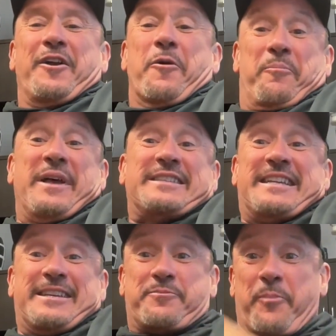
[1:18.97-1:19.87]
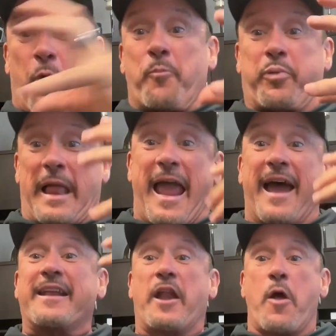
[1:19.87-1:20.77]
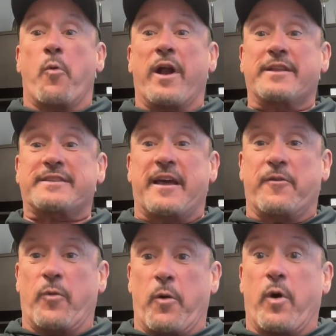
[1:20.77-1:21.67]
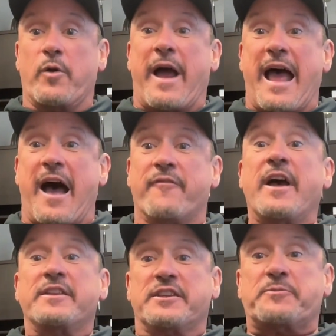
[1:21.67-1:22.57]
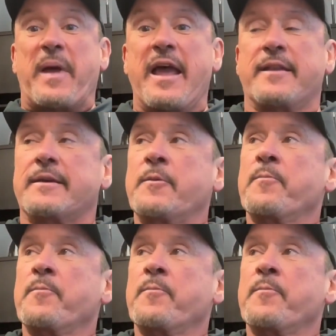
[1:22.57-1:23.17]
business plan, and what do I have to spend?